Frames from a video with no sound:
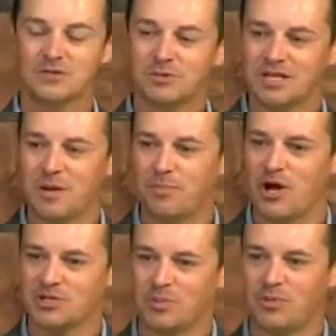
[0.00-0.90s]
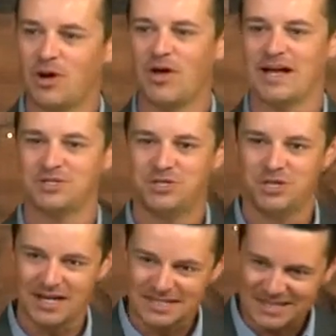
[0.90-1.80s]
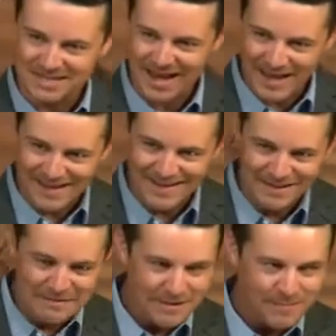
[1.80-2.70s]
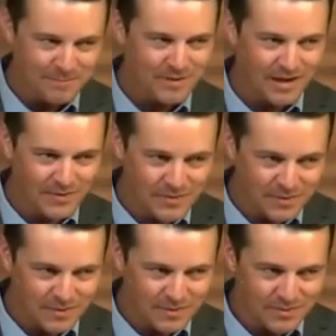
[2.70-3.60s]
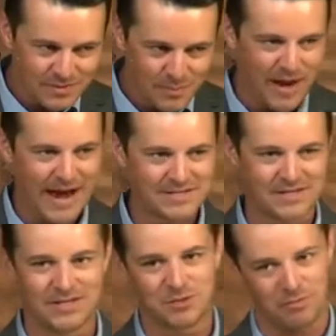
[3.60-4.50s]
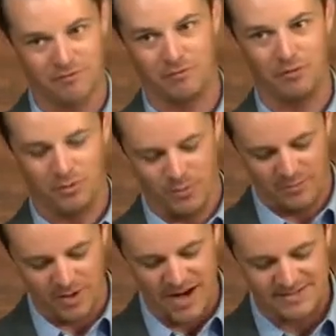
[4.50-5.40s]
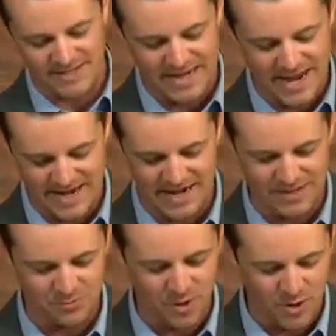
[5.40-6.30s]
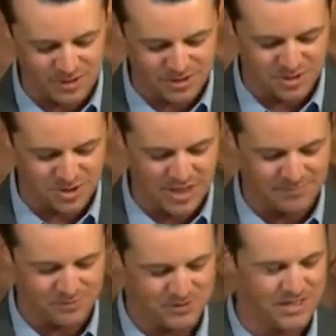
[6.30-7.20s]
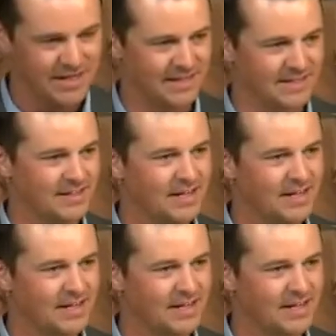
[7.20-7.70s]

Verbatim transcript: That's what the Apostle Paul has just said in the passage before where we're at today in Romans chapter 10.